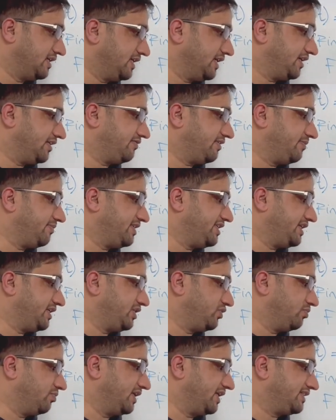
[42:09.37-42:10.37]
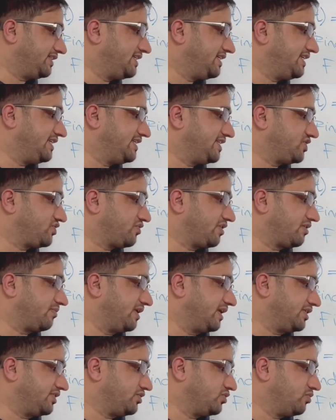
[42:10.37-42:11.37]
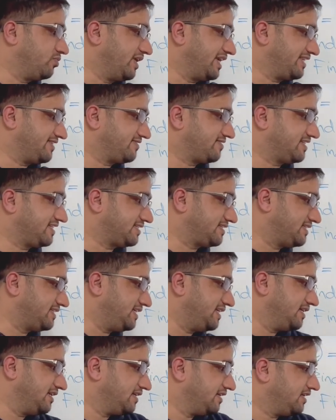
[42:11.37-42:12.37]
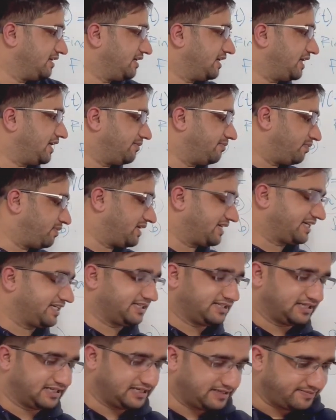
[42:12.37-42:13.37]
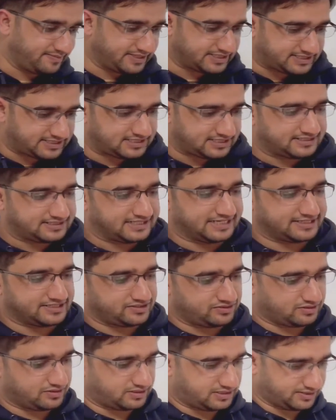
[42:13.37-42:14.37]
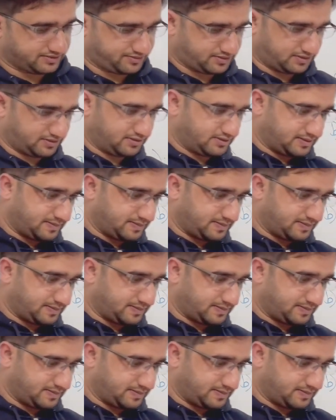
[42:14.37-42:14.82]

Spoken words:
It will be t cube by 3, t square by 2 minus 6t, and plug in the limits. That is your answer.